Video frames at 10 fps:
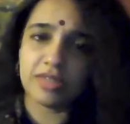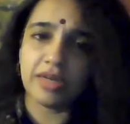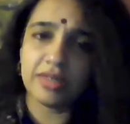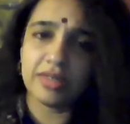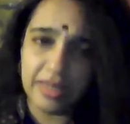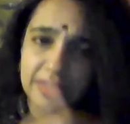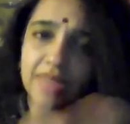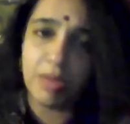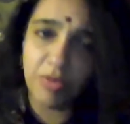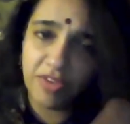There is some
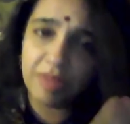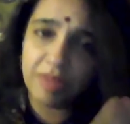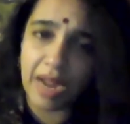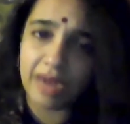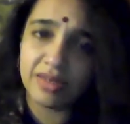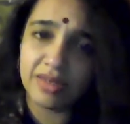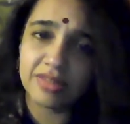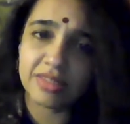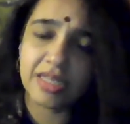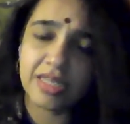of it planned in the
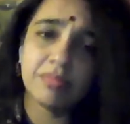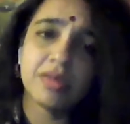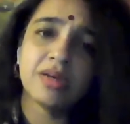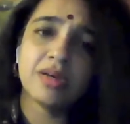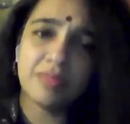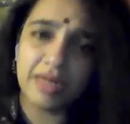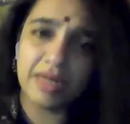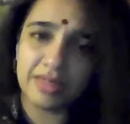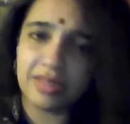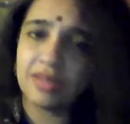scheme, but I
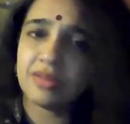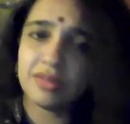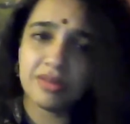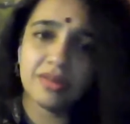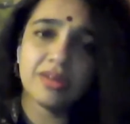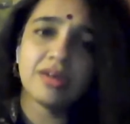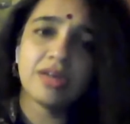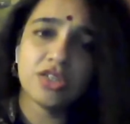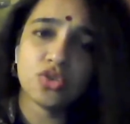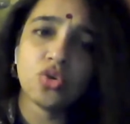think it's
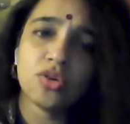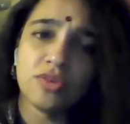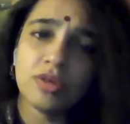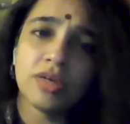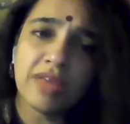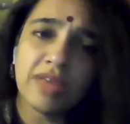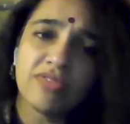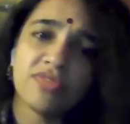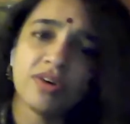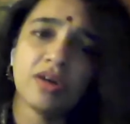good if
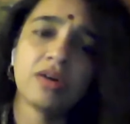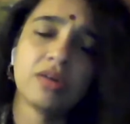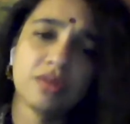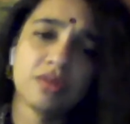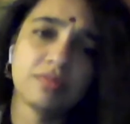uh,